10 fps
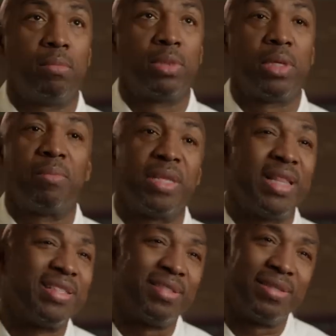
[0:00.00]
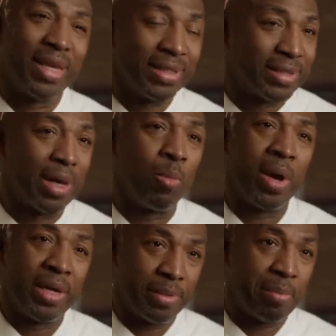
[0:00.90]
something that's in some
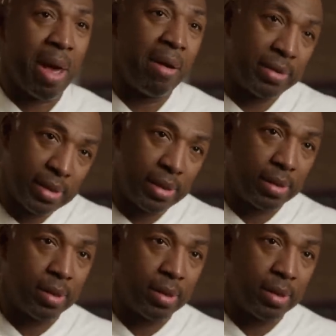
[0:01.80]
ways embarrassing.